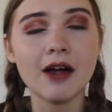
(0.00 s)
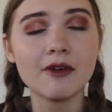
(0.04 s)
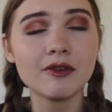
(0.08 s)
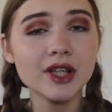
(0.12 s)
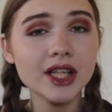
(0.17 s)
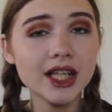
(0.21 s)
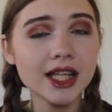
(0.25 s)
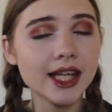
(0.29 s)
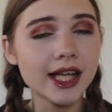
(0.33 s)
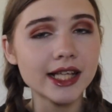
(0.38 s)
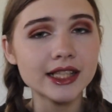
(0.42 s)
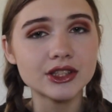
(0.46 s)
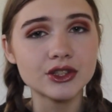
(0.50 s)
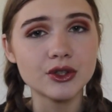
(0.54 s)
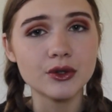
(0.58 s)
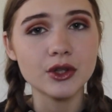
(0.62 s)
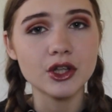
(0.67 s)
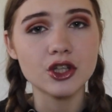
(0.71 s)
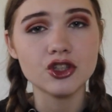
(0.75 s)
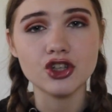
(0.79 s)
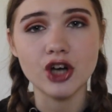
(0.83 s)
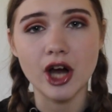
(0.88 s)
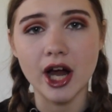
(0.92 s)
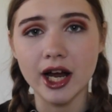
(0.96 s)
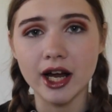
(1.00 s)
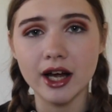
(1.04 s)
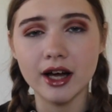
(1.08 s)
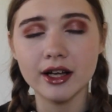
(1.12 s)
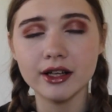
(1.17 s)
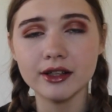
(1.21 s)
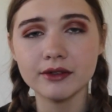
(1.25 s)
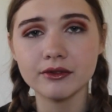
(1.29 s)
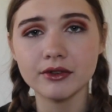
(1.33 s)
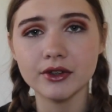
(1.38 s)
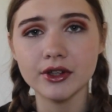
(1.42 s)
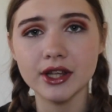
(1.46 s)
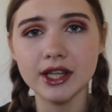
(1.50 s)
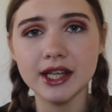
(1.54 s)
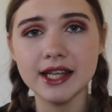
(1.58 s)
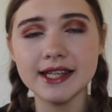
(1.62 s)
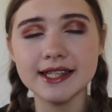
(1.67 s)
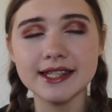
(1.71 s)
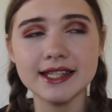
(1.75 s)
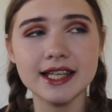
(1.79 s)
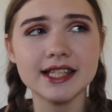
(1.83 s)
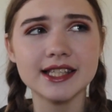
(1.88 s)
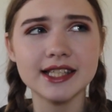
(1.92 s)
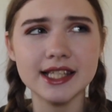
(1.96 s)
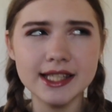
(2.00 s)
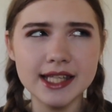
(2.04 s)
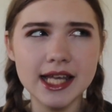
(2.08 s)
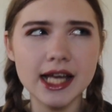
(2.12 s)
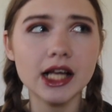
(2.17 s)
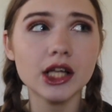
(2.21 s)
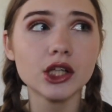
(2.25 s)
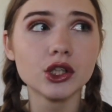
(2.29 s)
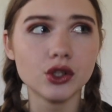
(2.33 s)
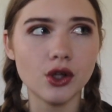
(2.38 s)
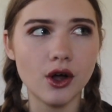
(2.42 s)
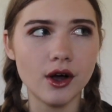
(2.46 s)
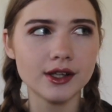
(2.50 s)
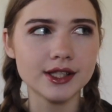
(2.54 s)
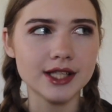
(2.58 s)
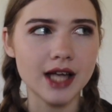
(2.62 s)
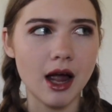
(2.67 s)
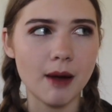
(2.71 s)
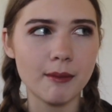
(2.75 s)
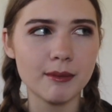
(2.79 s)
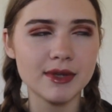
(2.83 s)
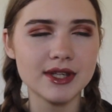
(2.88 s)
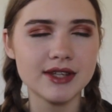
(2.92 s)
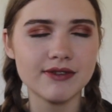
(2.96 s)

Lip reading: I really like doing the try on for this. It did take a long time.